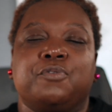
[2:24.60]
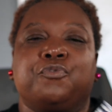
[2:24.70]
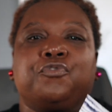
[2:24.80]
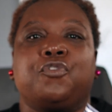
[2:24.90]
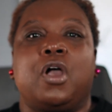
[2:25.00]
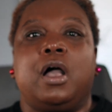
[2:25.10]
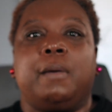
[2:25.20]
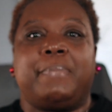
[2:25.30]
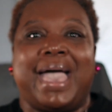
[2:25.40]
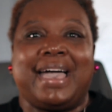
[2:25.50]

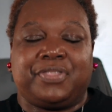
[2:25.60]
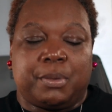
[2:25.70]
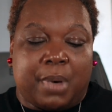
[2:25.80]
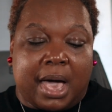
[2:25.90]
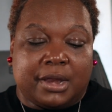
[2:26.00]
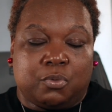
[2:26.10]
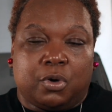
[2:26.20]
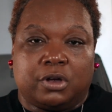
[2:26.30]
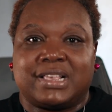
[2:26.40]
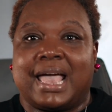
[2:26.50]
from Bath and Body
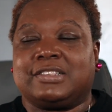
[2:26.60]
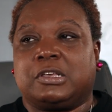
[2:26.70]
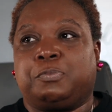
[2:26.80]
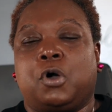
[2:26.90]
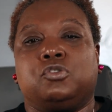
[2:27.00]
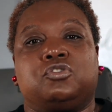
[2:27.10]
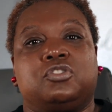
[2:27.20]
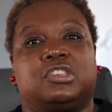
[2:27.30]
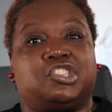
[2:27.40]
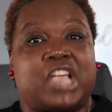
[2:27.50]
Works as opposed to
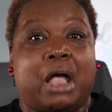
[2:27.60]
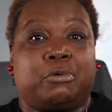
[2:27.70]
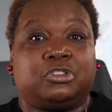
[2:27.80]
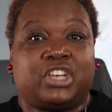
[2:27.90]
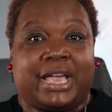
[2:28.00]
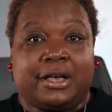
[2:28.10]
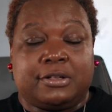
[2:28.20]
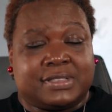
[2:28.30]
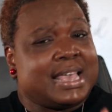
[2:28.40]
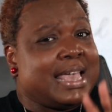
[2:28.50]
the shower
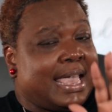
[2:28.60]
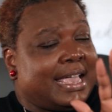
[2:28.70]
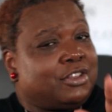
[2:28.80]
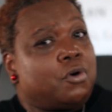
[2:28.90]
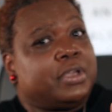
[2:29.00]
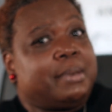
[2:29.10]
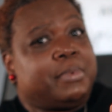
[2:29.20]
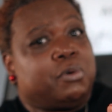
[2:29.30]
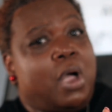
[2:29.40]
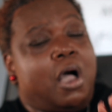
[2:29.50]
gels. And don't get
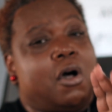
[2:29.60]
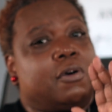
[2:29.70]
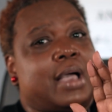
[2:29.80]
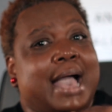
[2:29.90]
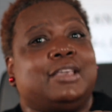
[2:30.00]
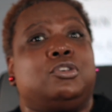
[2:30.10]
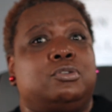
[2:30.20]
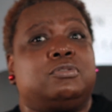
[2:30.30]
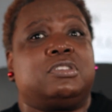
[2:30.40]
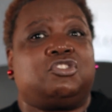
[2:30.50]
me wrong, I
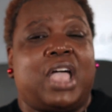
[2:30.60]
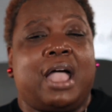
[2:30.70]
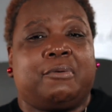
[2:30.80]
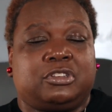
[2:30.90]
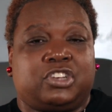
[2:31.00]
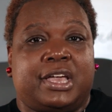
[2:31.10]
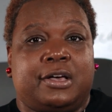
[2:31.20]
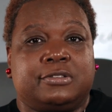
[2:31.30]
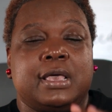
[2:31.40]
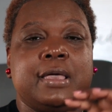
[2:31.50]
use the shower
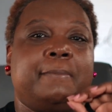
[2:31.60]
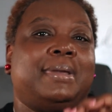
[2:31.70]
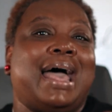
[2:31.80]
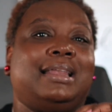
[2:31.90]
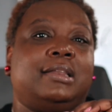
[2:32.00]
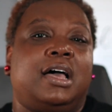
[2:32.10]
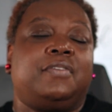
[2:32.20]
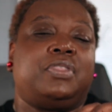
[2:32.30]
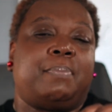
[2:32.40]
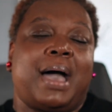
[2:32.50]
gels, but I
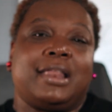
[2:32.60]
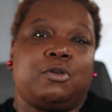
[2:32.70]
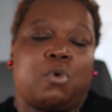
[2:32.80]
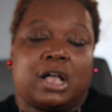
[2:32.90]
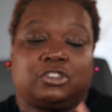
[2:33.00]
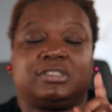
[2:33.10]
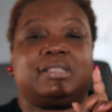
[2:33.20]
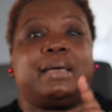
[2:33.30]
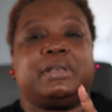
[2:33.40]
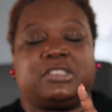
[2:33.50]
love the body washes.
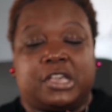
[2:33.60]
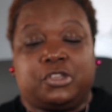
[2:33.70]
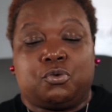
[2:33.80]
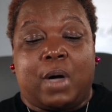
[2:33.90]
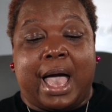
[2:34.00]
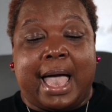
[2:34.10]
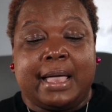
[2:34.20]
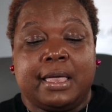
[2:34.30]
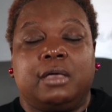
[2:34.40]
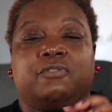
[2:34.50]
Let me tell you why.
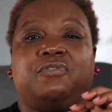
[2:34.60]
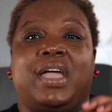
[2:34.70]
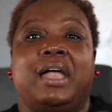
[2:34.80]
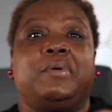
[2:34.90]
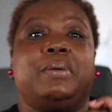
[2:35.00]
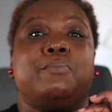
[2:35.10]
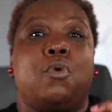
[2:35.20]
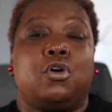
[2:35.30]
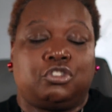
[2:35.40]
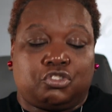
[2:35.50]
Very
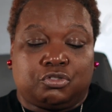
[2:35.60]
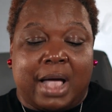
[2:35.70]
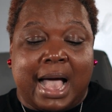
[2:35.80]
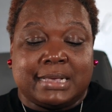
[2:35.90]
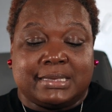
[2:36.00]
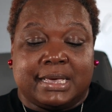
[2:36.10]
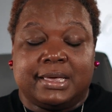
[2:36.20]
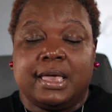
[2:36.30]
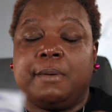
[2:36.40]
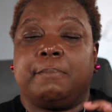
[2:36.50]
moisturizing.
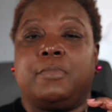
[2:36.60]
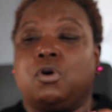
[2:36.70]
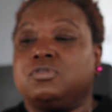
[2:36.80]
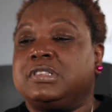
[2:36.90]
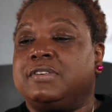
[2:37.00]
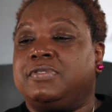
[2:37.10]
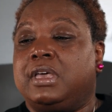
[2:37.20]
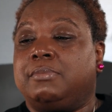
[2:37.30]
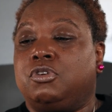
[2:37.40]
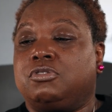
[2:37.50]
Most of
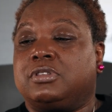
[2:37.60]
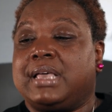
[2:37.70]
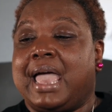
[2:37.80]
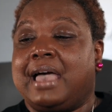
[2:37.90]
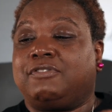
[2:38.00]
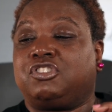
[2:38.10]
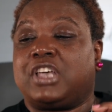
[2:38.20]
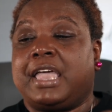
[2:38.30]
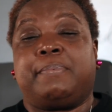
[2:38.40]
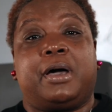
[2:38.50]
them usually have
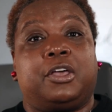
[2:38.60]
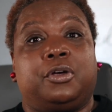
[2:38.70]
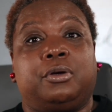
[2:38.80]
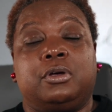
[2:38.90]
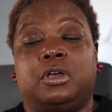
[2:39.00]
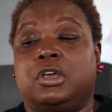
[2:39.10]
shea butter,